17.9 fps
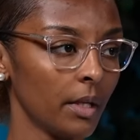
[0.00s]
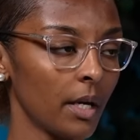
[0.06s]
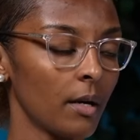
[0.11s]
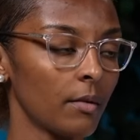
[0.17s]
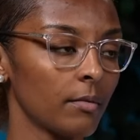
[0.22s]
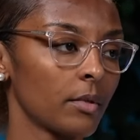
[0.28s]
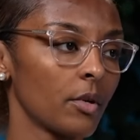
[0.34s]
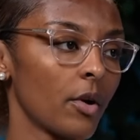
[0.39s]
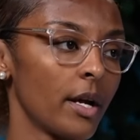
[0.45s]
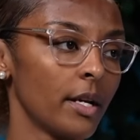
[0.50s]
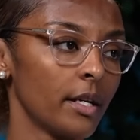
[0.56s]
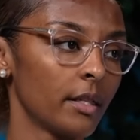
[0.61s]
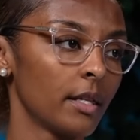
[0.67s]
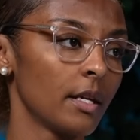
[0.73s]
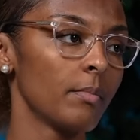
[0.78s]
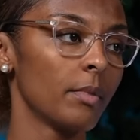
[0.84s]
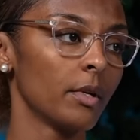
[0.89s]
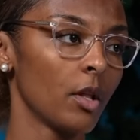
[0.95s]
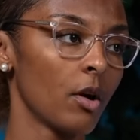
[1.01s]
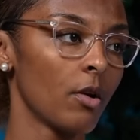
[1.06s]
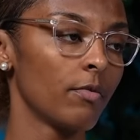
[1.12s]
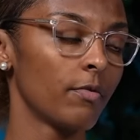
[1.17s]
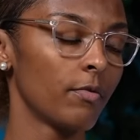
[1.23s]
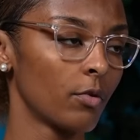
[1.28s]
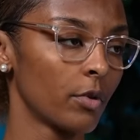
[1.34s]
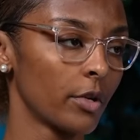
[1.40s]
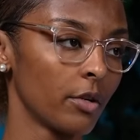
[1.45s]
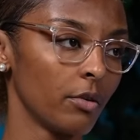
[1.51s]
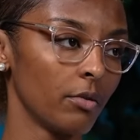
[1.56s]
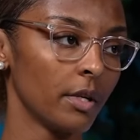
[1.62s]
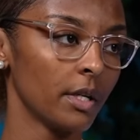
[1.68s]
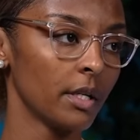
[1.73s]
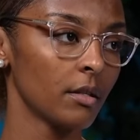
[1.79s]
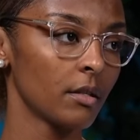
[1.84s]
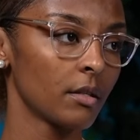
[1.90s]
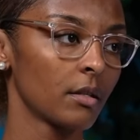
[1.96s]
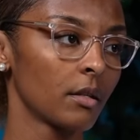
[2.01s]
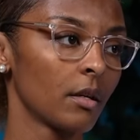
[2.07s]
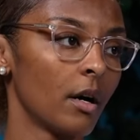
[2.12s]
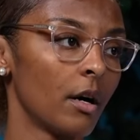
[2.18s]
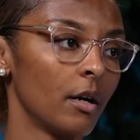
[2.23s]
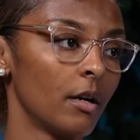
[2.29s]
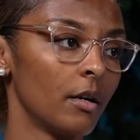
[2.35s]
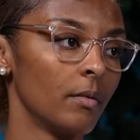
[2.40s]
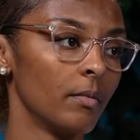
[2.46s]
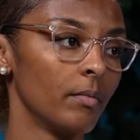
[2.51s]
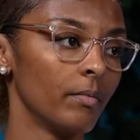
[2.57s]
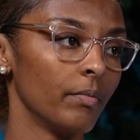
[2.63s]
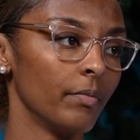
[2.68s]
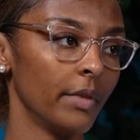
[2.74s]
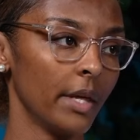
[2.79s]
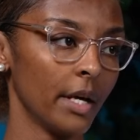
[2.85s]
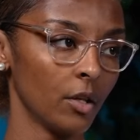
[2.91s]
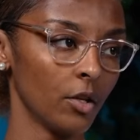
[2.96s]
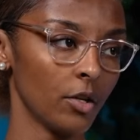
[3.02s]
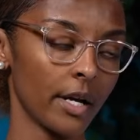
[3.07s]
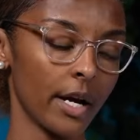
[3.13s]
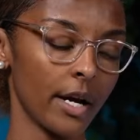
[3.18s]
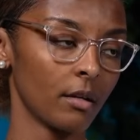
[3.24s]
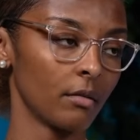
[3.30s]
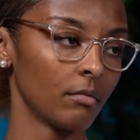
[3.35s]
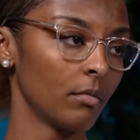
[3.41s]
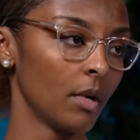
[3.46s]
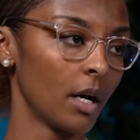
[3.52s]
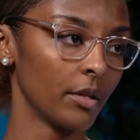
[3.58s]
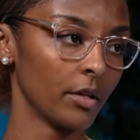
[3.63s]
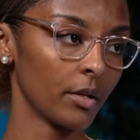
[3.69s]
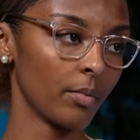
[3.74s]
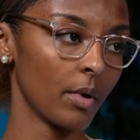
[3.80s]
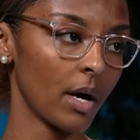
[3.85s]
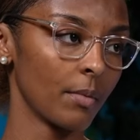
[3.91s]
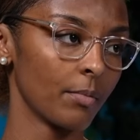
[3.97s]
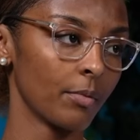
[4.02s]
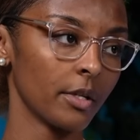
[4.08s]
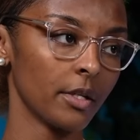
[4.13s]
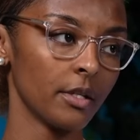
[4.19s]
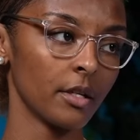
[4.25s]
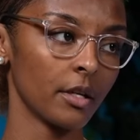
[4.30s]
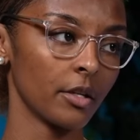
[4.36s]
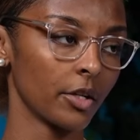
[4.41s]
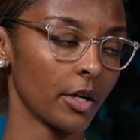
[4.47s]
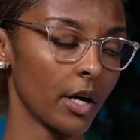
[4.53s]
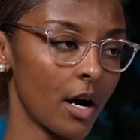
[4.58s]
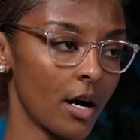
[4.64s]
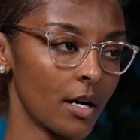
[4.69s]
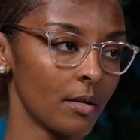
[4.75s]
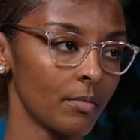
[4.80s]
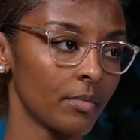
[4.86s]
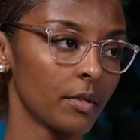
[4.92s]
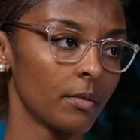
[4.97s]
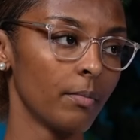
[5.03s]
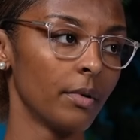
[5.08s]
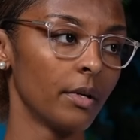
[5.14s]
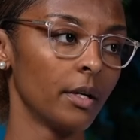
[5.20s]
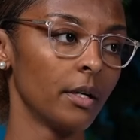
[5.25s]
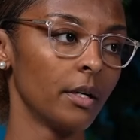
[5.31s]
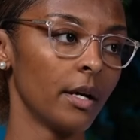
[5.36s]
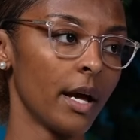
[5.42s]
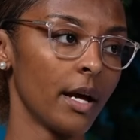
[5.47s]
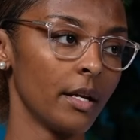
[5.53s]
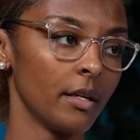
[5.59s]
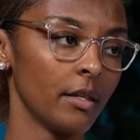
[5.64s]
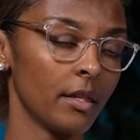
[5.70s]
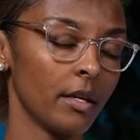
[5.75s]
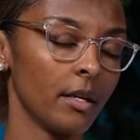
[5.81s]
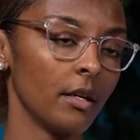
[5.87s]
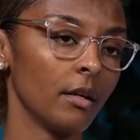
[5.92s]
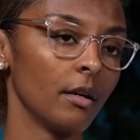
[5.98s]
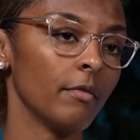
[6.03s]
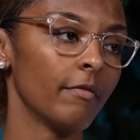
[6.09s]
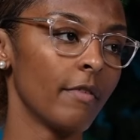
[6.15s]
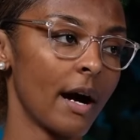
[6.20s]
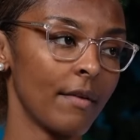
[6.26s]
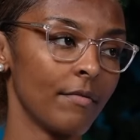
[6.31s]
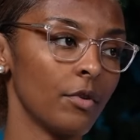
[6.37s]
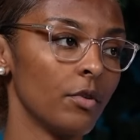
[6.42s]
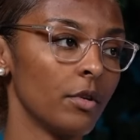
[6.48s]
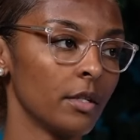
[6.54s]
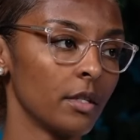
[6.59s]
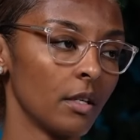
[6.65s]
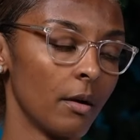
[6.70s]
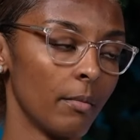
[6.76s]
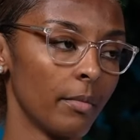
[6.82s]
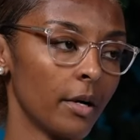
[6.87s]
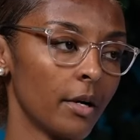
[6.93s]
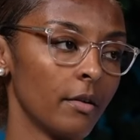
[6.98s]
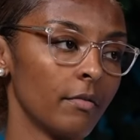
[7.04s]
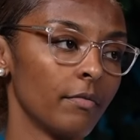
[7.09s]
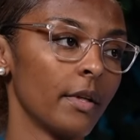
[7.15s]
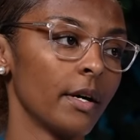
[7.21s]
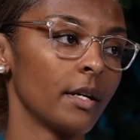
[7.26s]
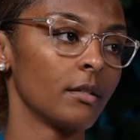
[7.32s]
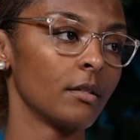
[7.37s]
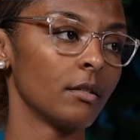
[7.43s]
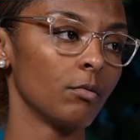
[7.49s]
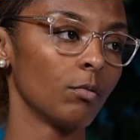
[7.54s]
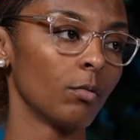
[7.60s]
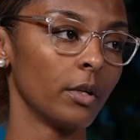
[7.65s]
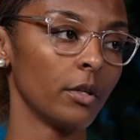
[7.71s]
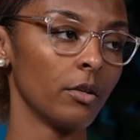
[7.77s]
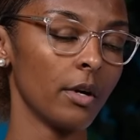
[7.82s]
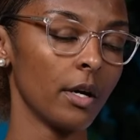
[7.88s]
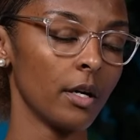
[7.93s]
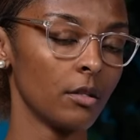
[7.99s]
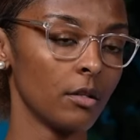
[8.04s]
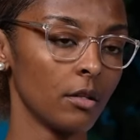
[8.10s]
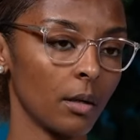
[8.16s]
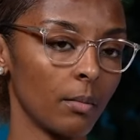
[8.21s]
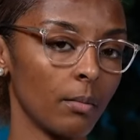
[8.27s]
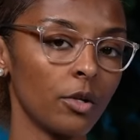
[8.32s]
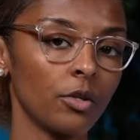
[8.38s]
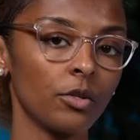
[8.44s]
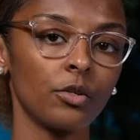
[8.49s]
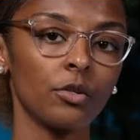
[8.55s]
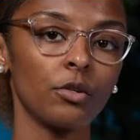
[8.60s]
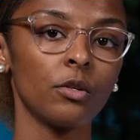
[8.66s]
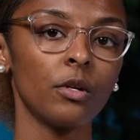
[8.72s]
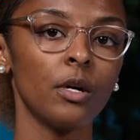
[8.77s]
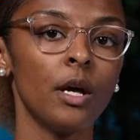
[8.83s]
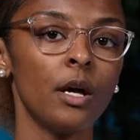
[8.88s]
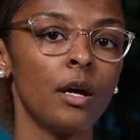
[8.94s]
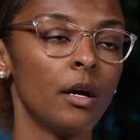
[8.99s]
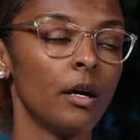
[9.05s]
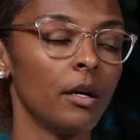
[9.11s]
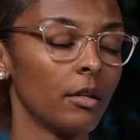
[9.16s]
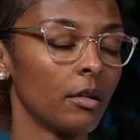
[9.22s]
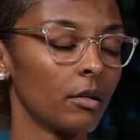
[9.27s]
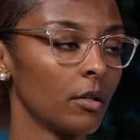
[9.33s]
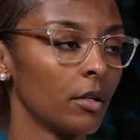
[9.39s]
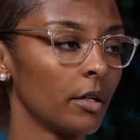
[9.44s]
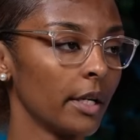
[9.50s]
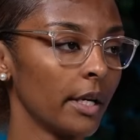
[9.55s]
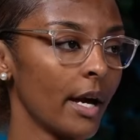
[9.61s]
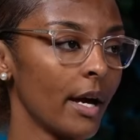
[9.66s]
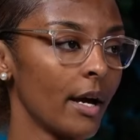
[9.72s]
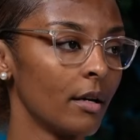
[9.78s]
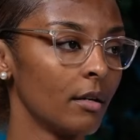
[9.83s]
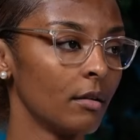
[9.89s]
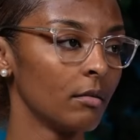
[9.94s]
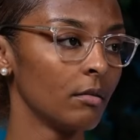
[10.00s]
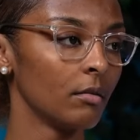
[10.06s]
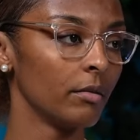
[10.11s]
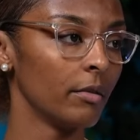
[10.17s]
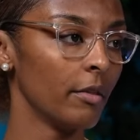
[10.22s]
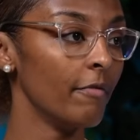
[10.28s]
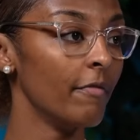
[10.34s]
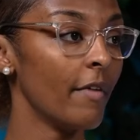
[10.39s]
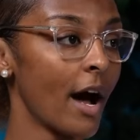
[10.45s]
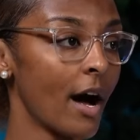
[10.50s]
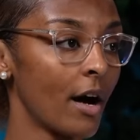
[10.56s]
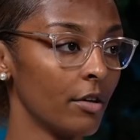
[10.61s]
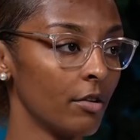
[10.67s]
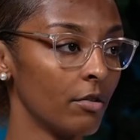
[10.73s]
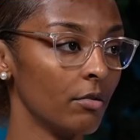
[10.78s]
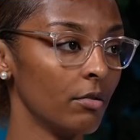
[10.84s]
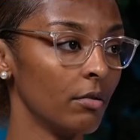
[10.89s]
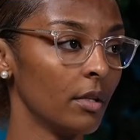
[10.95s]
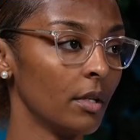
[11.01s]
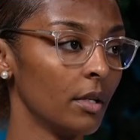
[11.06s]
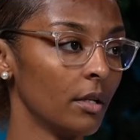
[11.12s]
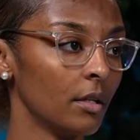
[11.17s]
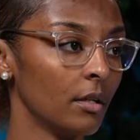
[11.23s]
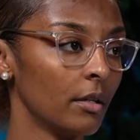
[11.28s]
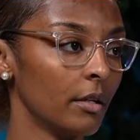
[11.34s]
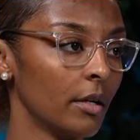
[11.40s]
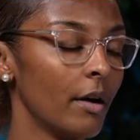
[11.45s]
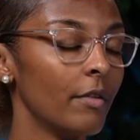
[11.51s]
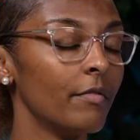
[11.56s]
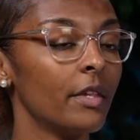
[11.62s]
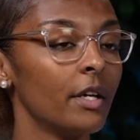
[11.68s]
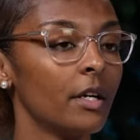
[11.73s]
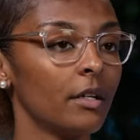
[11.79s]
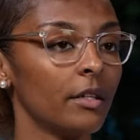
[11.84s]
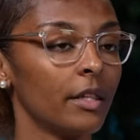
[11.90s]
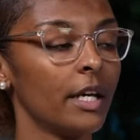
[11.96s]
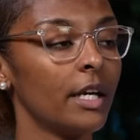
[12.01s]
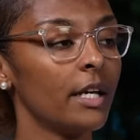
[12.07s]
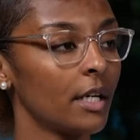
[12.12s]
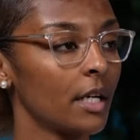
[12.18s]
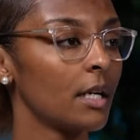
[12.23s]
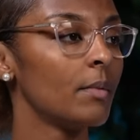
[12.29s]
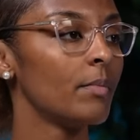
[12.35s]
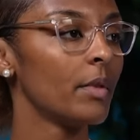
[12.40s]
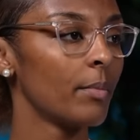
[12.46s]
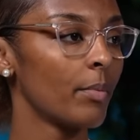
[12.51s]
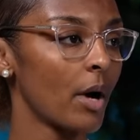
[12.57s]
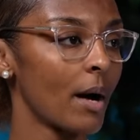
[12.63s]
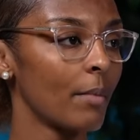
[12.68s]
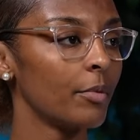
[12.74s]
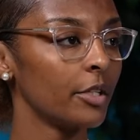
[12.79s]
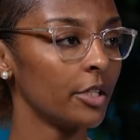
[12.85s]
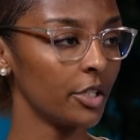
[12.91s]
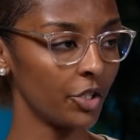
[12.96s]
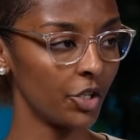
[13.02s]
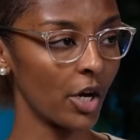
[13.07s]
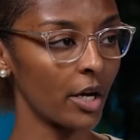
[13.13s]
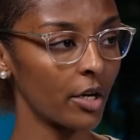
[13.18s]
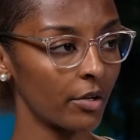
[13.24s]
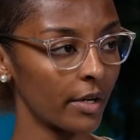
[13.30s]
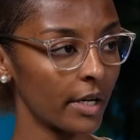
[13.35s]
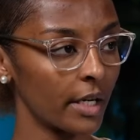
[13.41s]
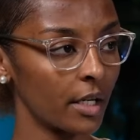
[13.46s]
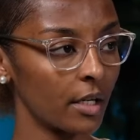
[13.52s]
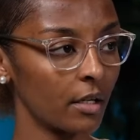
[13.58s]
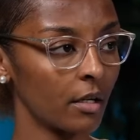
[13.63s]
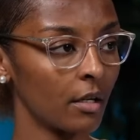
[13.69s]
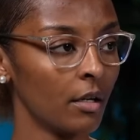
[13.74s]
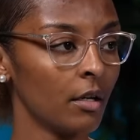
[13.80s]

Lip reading: Yep. So anything below 4 units, they look at other properties, other comps, but anything 5 units and above, that's when you get into commercial, and they're looking at the value of the income the property's generating.